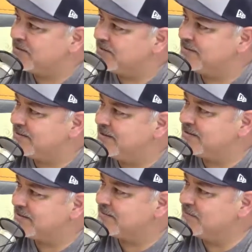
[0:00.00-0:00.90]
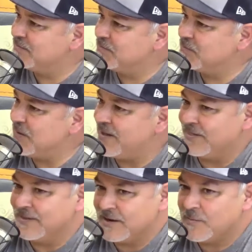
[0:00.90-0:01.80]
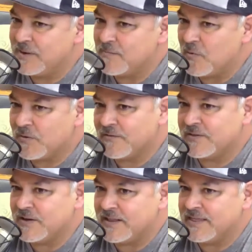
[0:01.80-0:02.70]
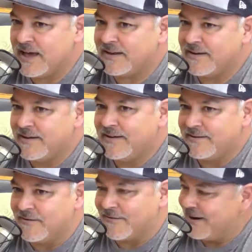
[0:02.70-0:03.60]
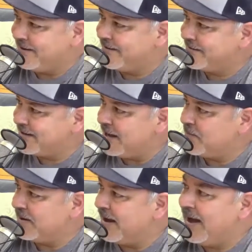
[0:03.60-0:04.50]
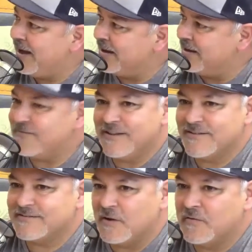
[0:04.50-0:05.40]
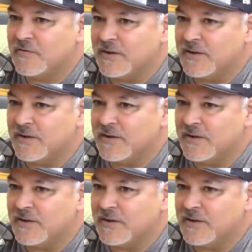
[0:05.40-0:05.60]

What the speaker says: is a little bit more of that grinder type of guy. And if he looks over